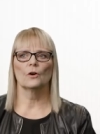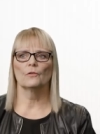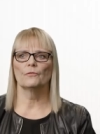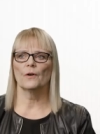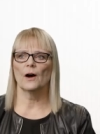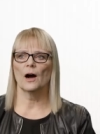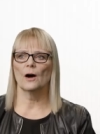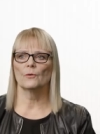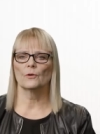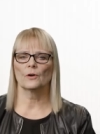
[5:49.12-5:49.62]
of
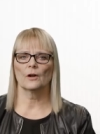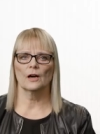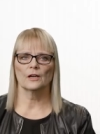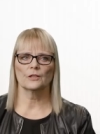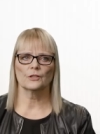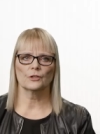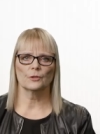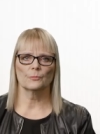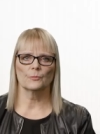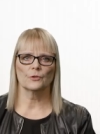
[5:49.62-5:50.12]
our
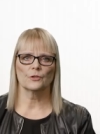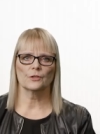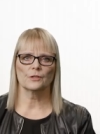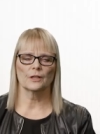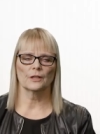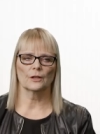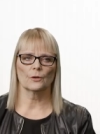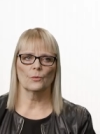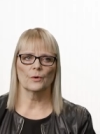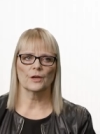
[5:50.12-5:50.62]
customers
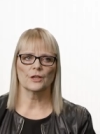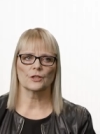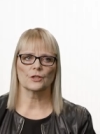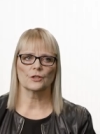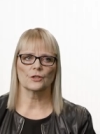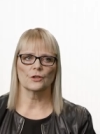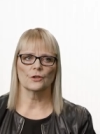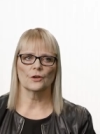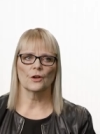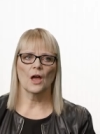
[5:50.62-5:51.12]
in
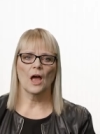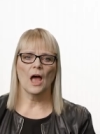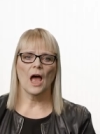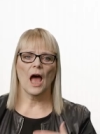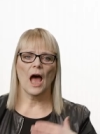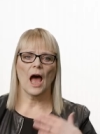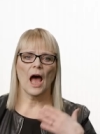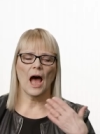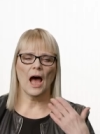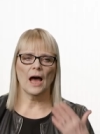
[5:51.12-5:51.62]
question.
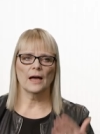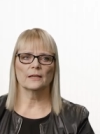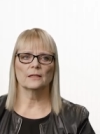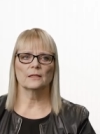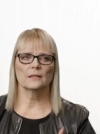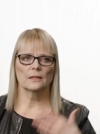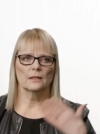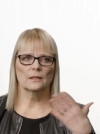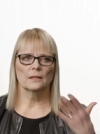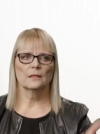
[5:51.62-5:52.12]

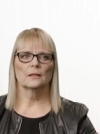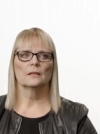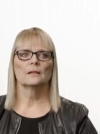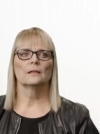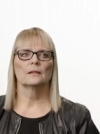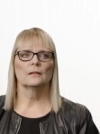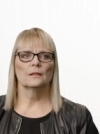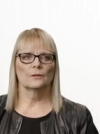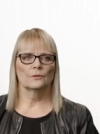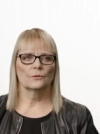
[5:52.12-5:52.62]
And
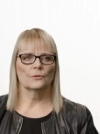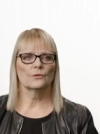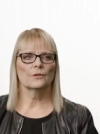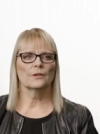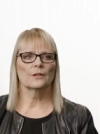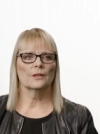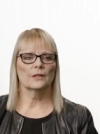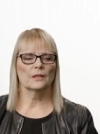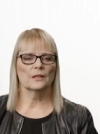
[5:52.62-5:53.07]
during